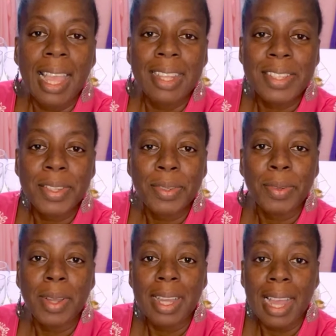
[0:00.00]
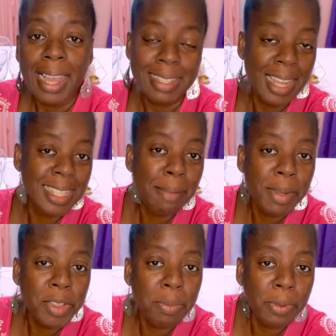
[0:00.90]
So as I
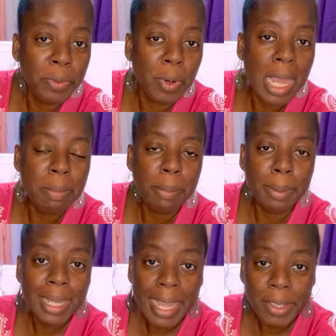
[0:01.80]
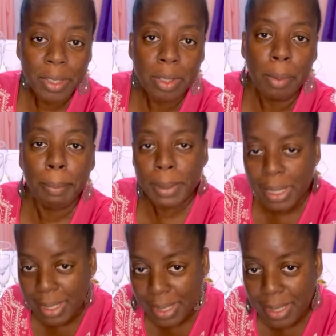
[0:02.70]
mentioned before, I'm a planner,
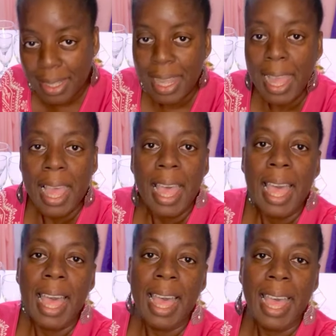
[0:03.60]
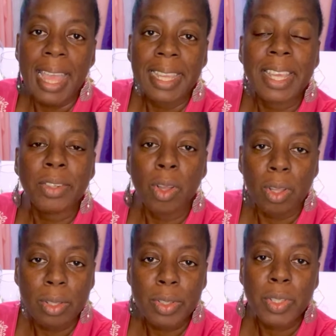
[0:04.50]
but I can
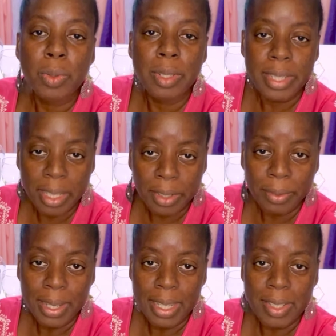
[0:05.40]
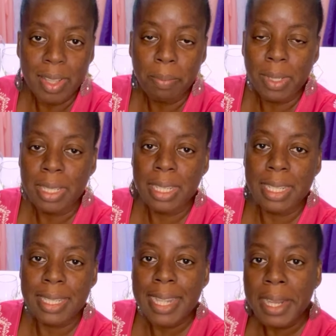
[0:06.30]
also decorate. So I'm gonna
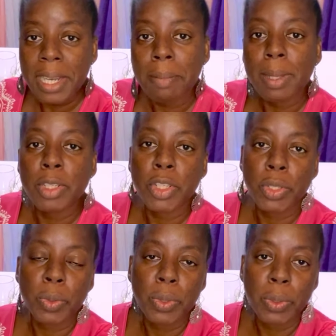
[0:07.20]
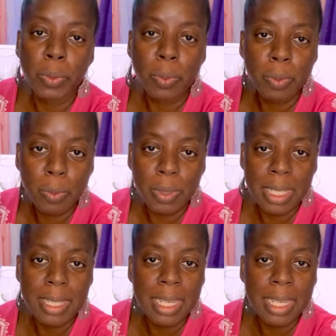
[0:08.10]
stand up and show you this